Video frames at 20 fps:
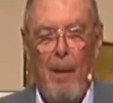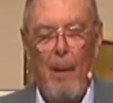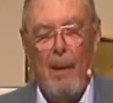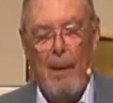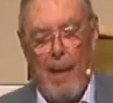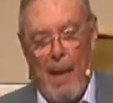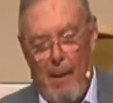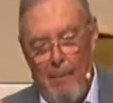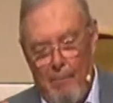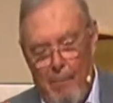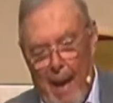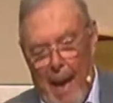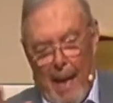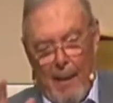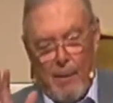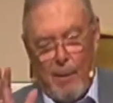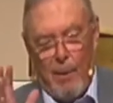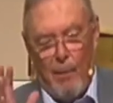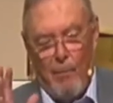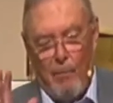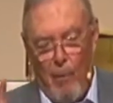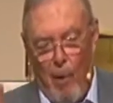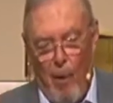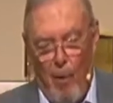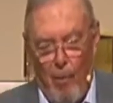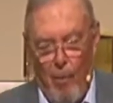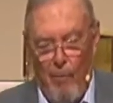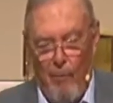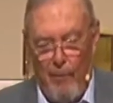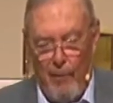Came back to
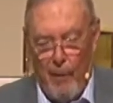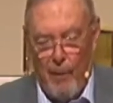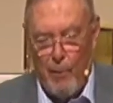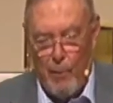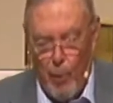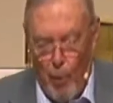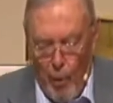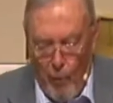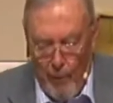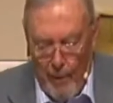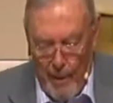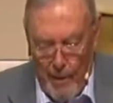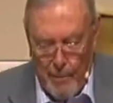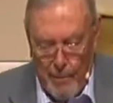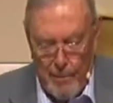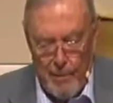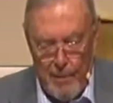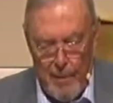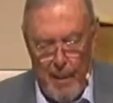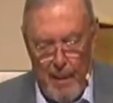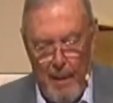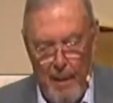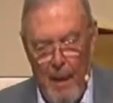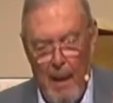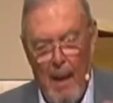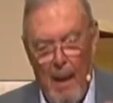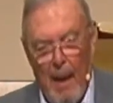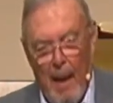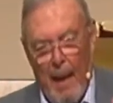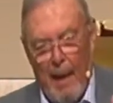Rome victoriously
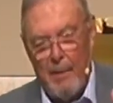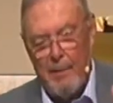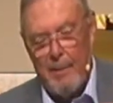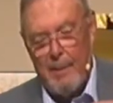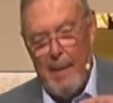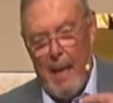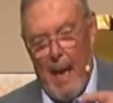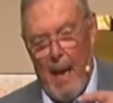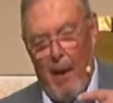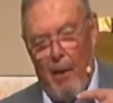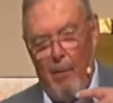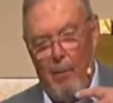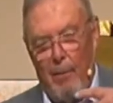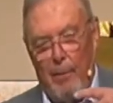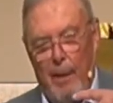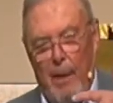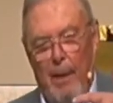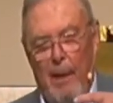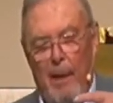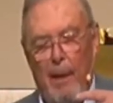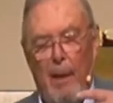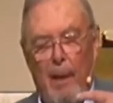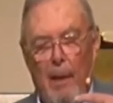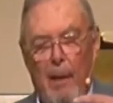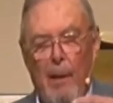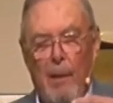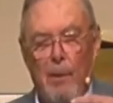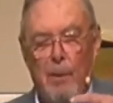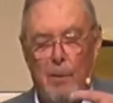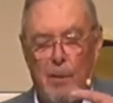has now the
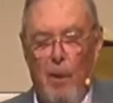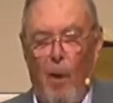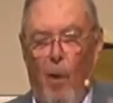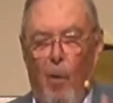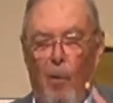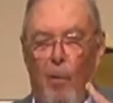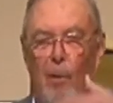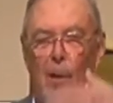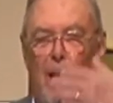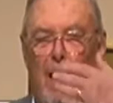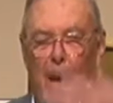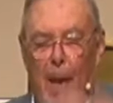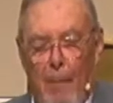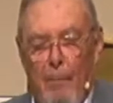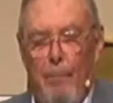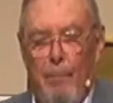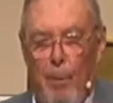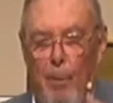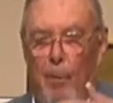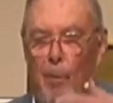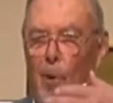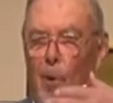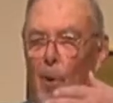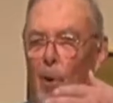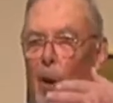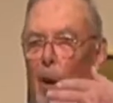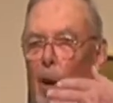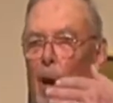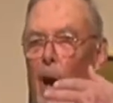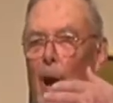sole
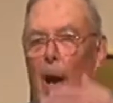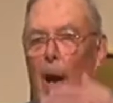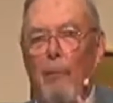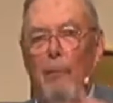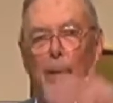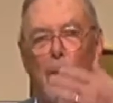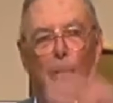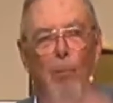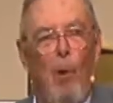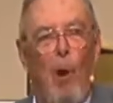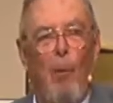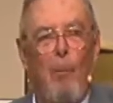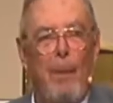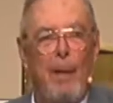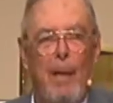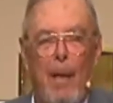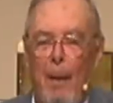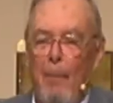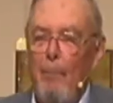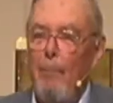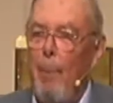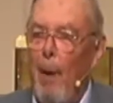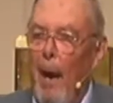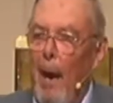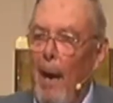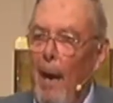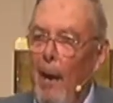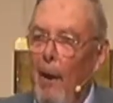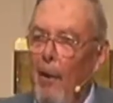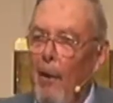emperor of the Roman
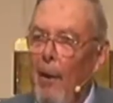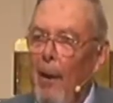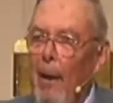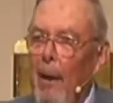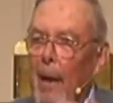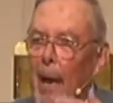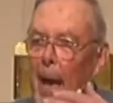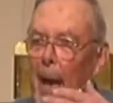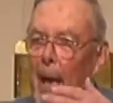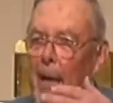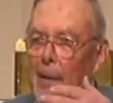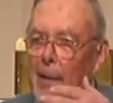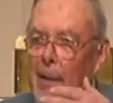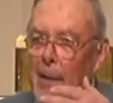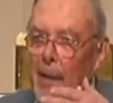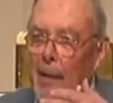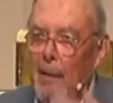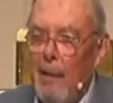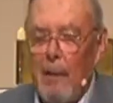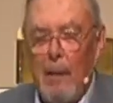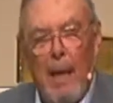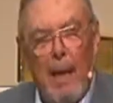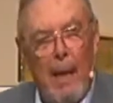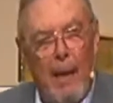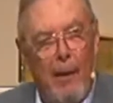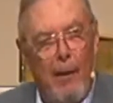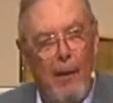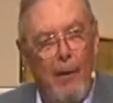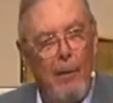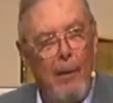Empire and
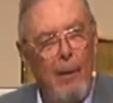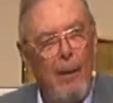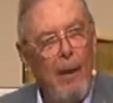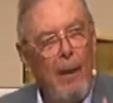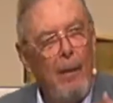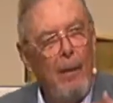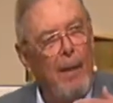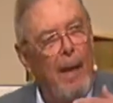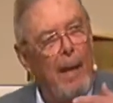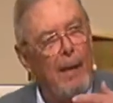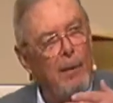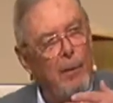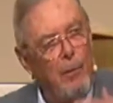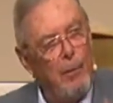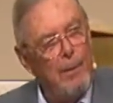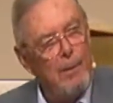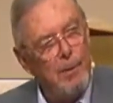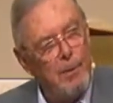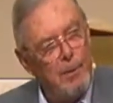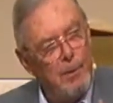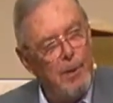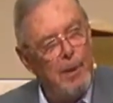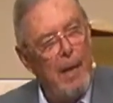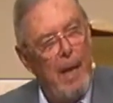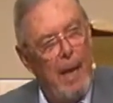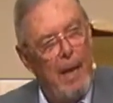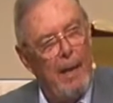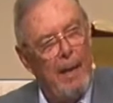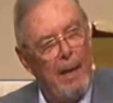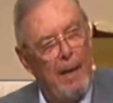declared that
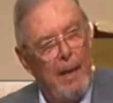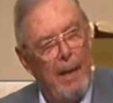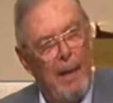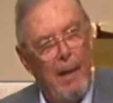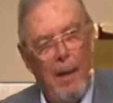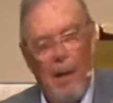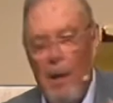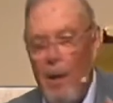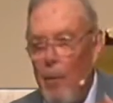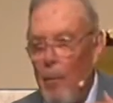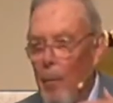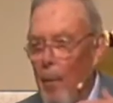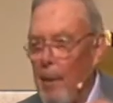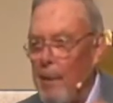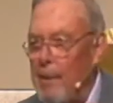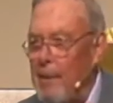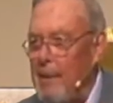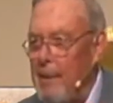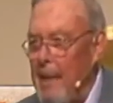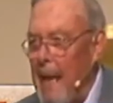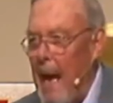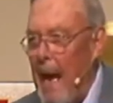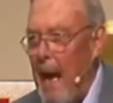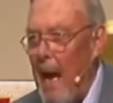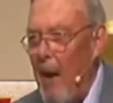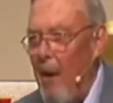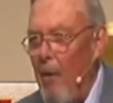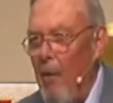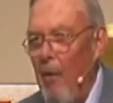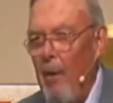Christianity was
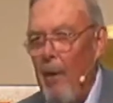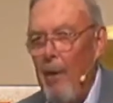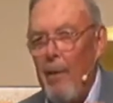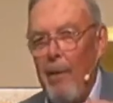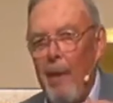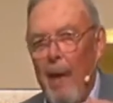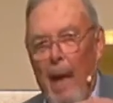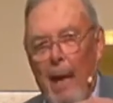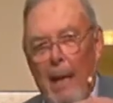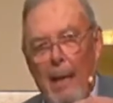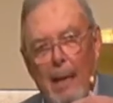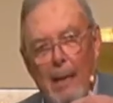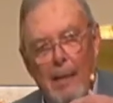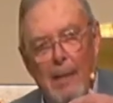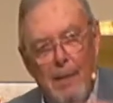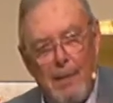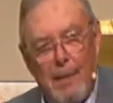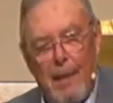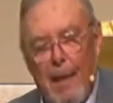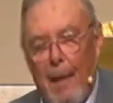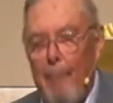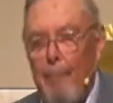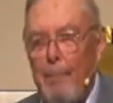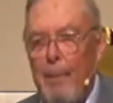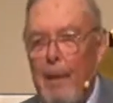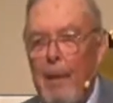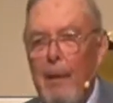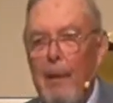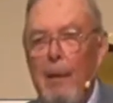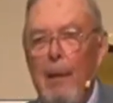now an
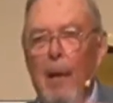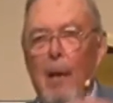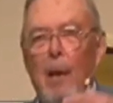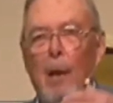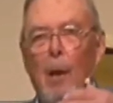accepted